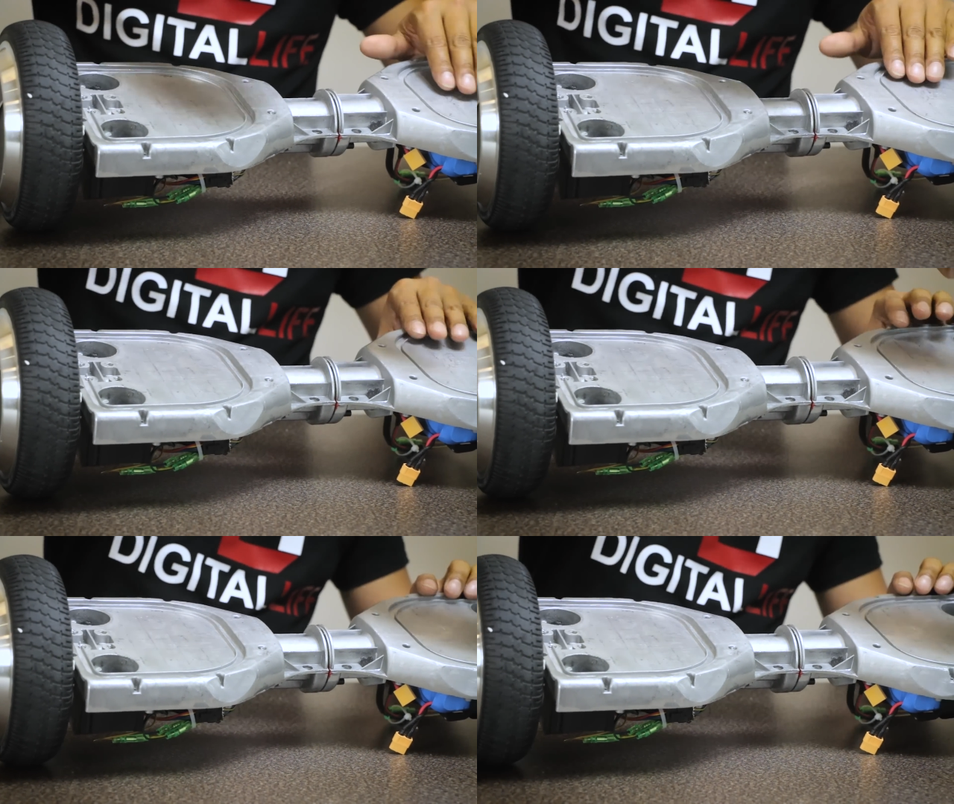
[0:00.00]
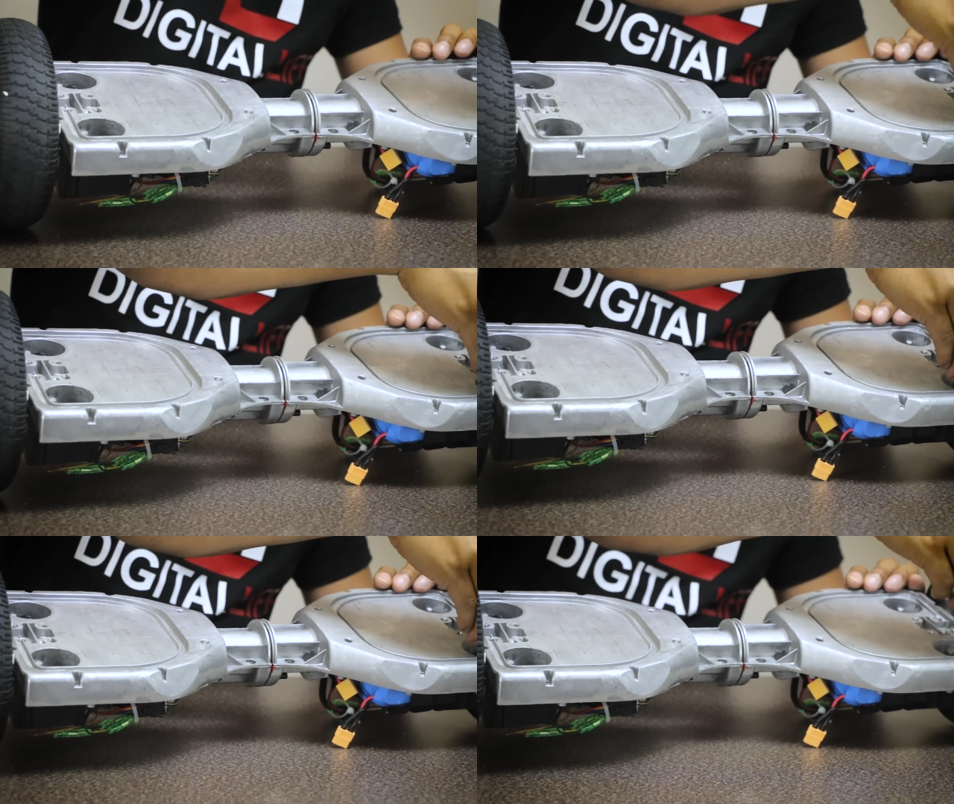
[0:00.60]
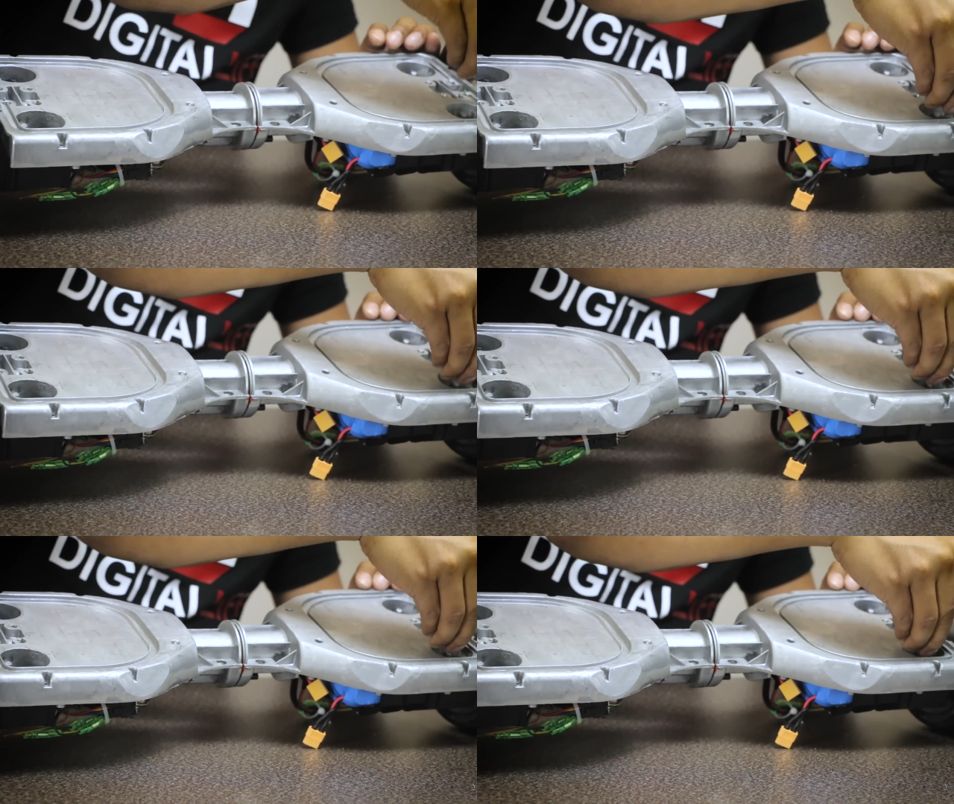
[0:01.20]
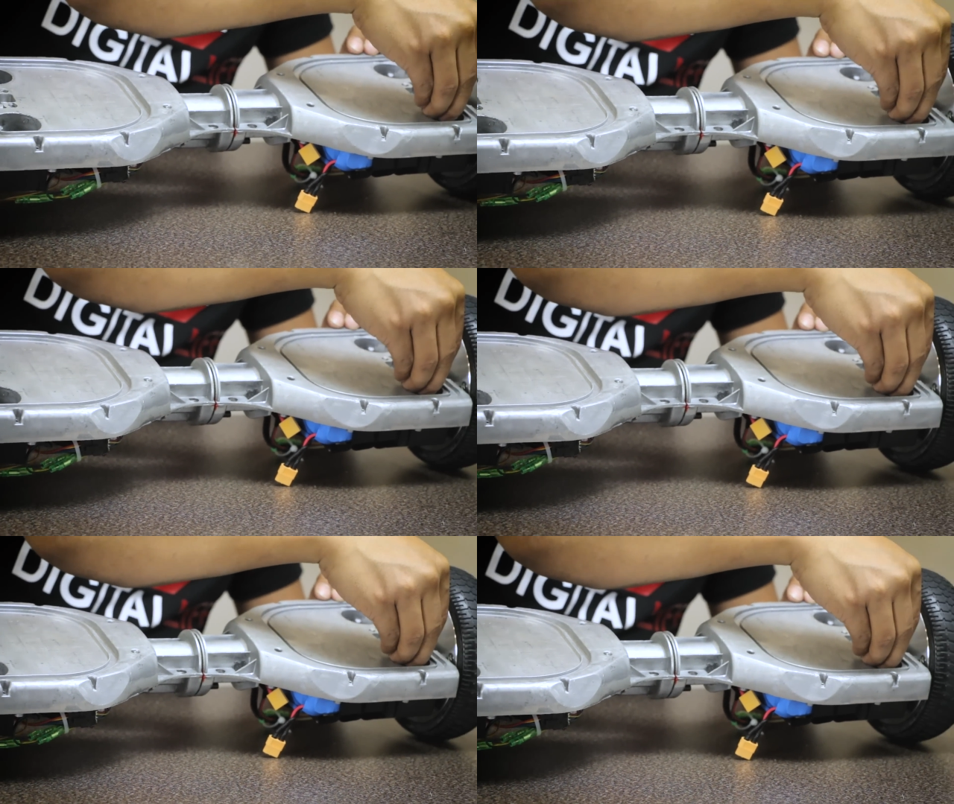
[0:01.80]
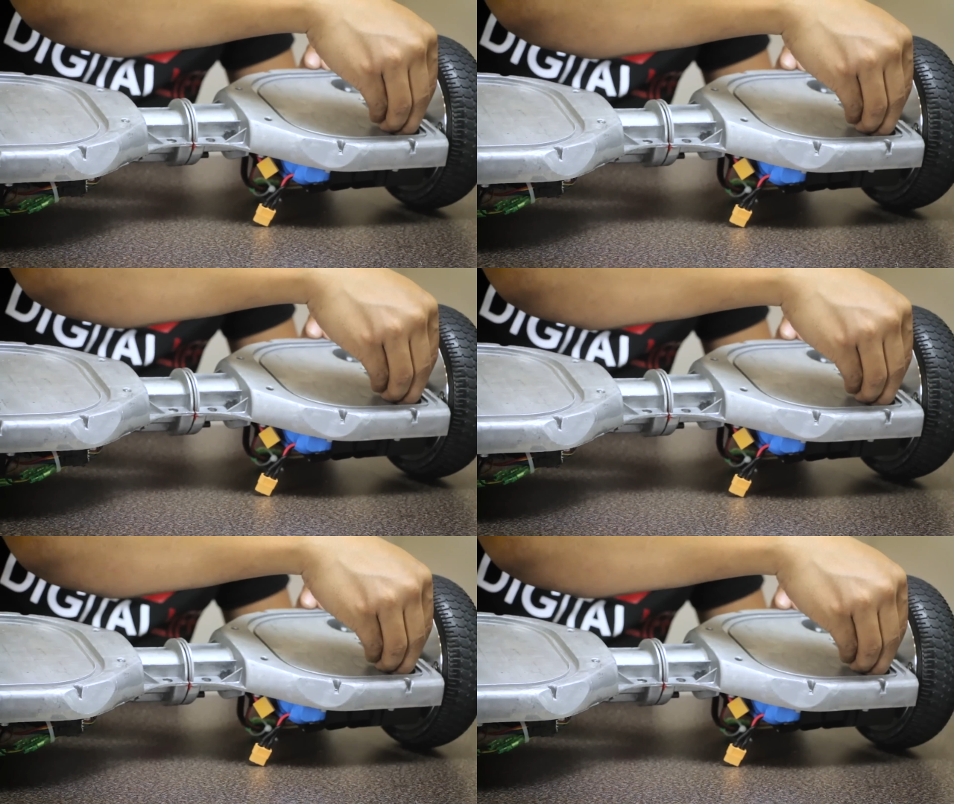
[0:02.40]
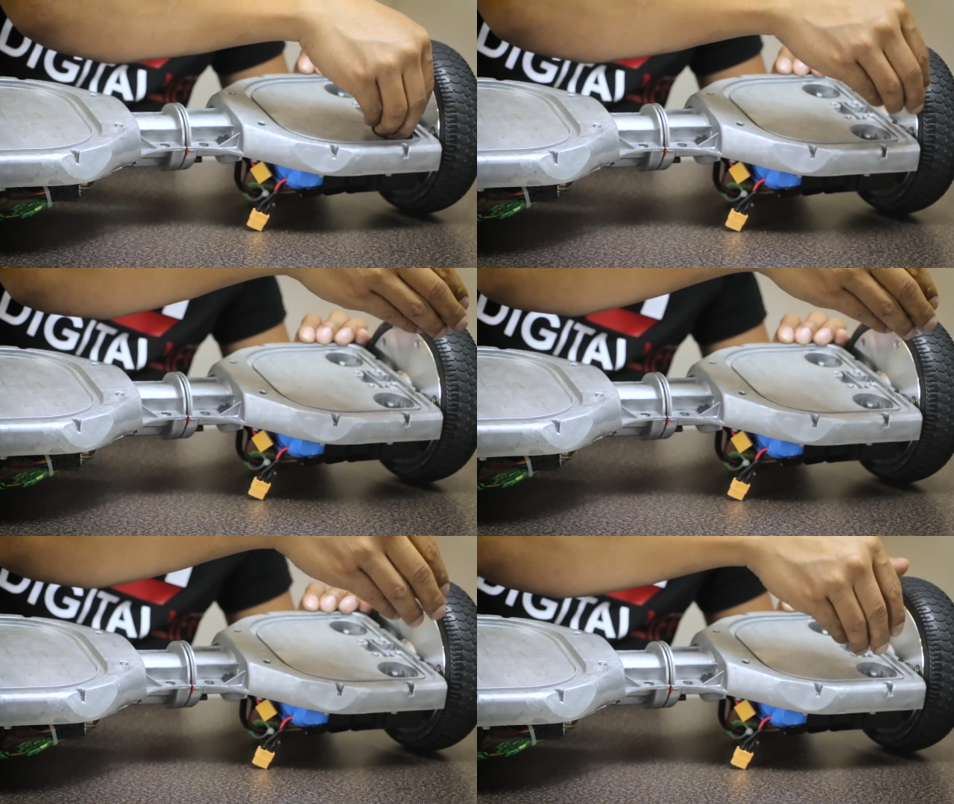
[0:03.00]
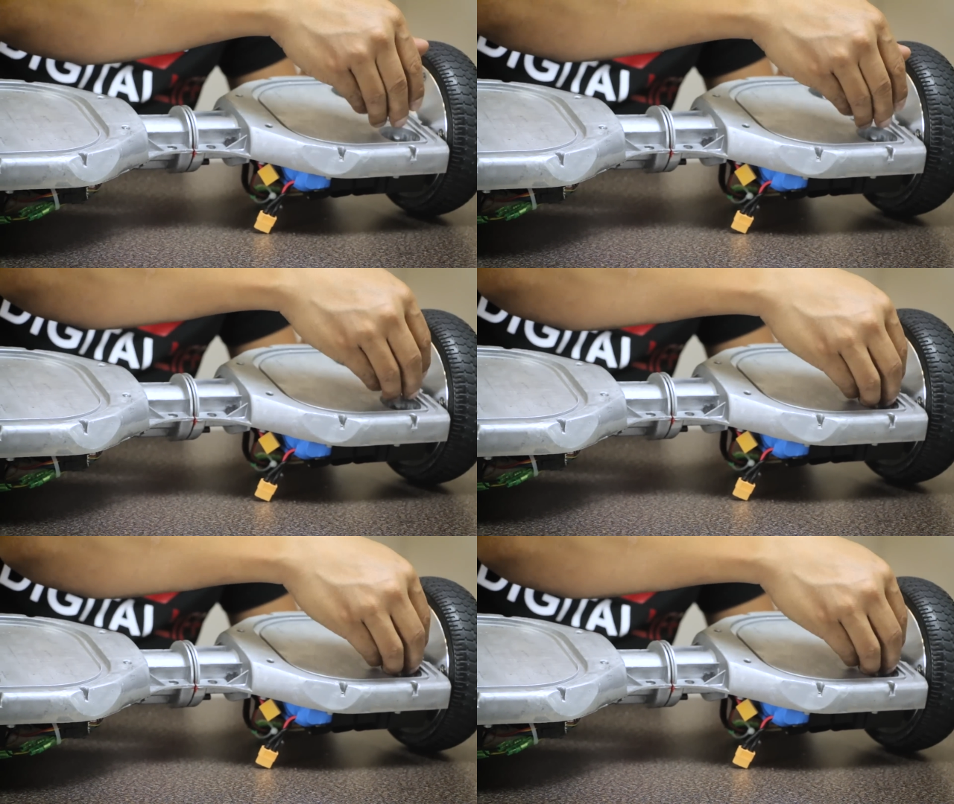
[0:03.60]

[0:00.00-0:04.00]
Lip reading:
[unreadable: no face in view]